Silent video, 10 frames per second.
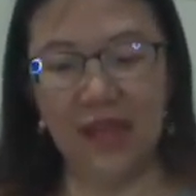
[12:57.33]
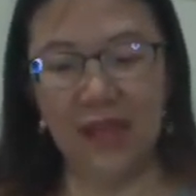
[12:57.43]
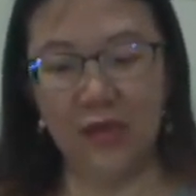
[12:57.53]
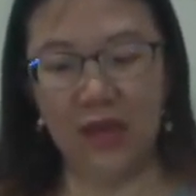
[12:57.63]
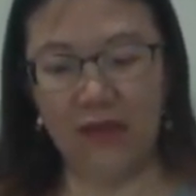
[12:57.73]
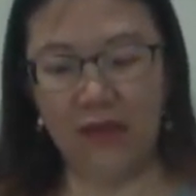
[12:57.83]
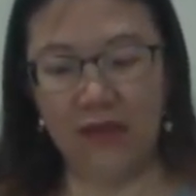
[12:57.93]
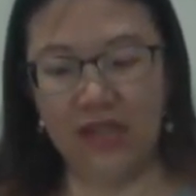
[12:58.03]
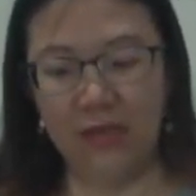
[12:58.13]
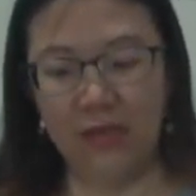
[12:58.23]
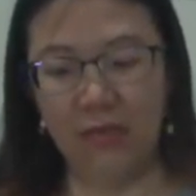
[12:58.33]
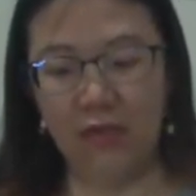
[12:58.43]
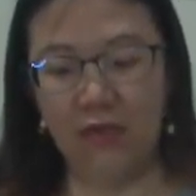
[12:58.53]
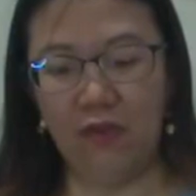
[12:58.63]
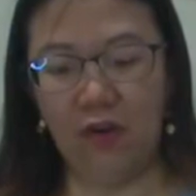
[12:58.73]
you have
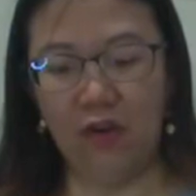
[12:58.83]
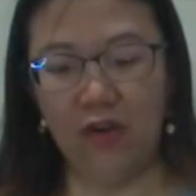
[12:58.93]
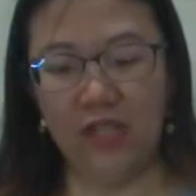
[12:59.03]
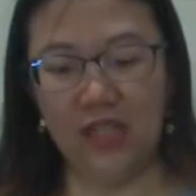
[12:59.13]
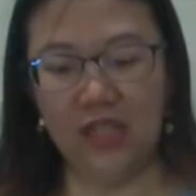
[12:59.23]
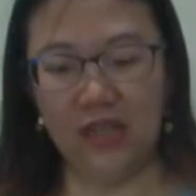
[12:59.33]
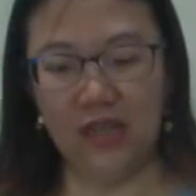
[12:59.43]
removed all the